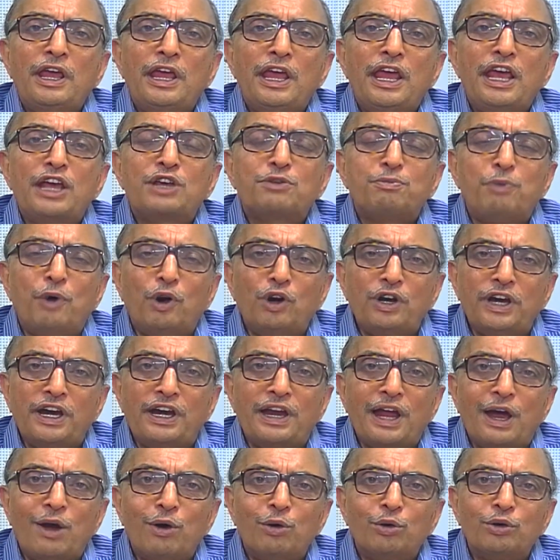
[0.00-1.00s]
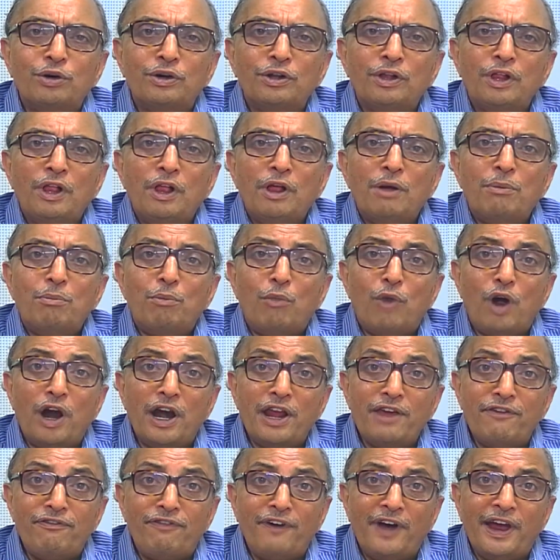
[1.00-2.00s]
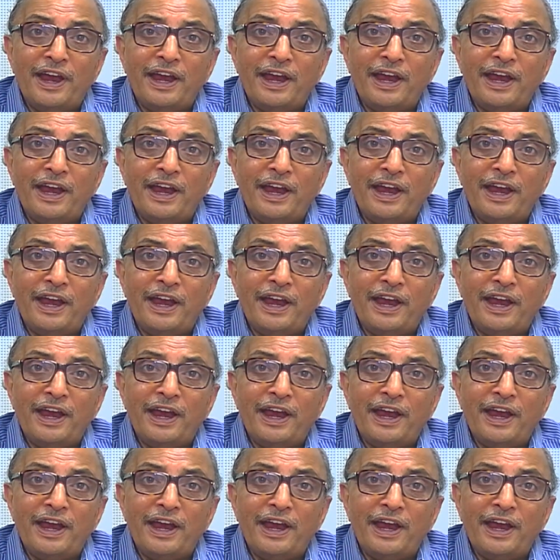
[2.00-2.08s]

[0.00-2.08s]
export it out, modify